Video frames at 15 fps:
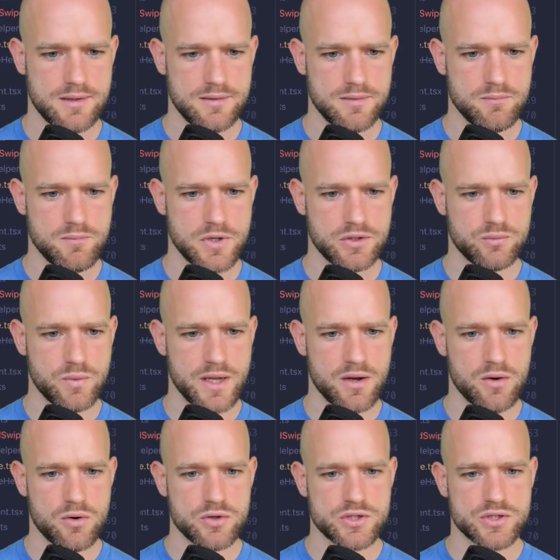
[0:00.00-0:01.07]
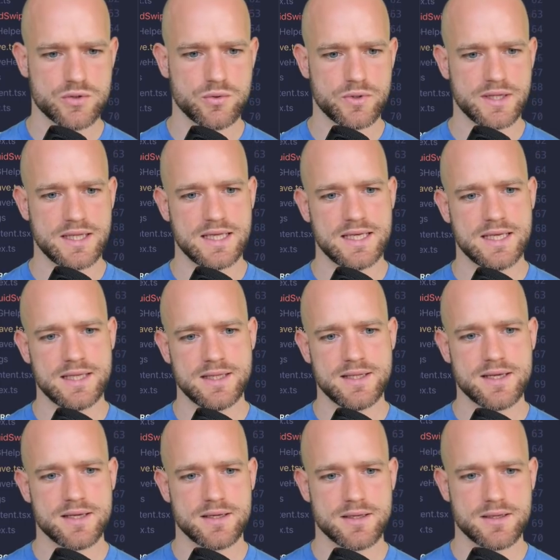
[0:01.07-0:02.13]
But we also
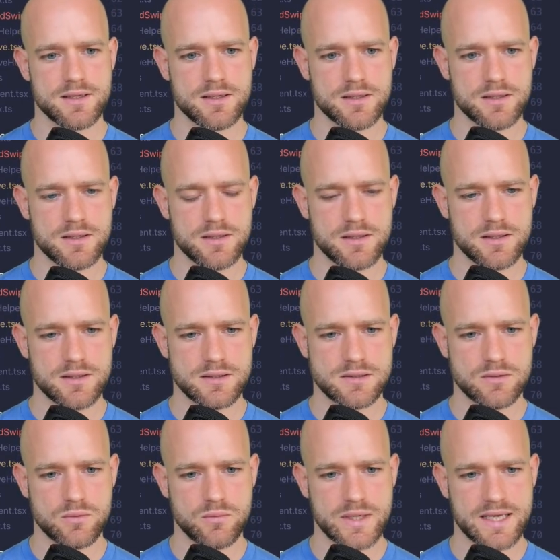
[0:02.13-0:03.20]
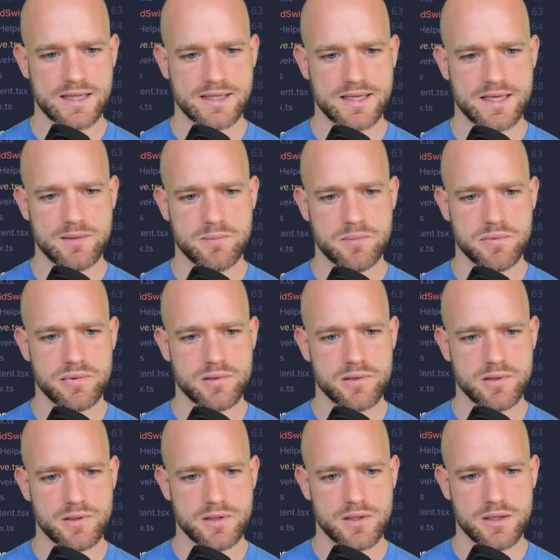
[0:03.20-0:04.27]
need, so we can keep
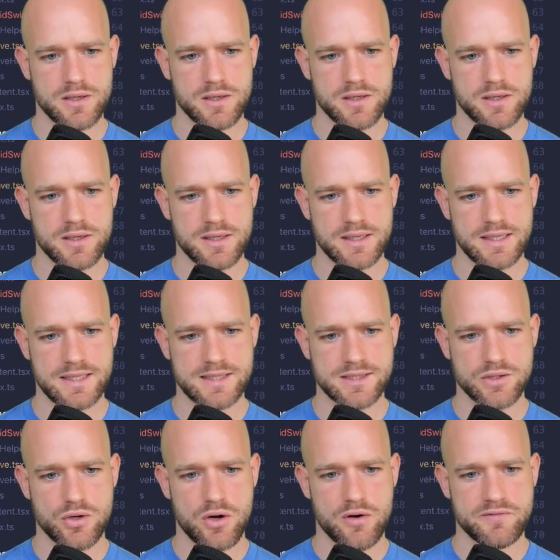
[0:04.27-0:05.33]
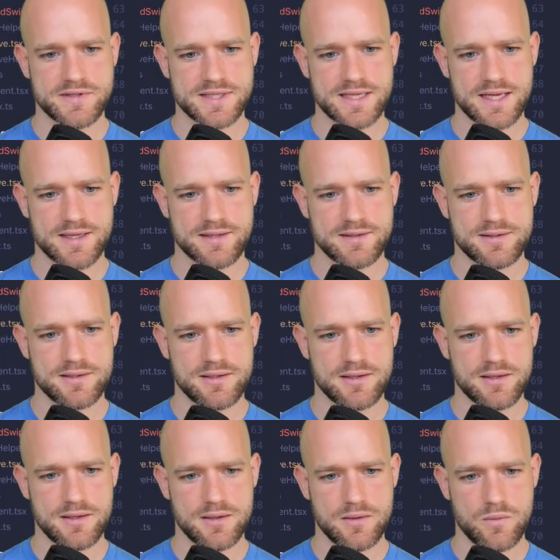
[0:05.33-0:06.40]
in the offset
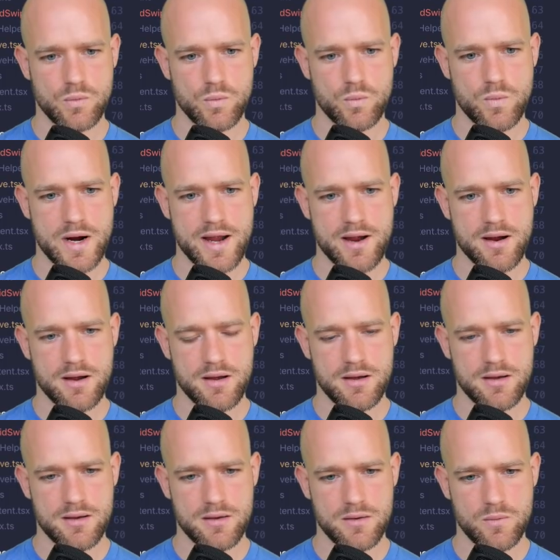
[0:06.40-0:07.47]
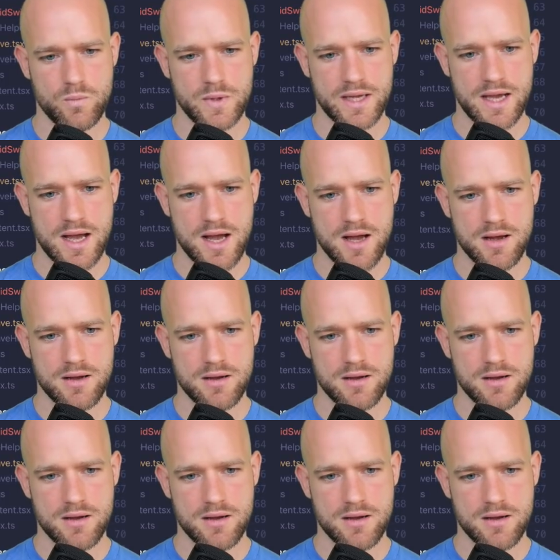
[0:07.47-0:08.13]
where we are,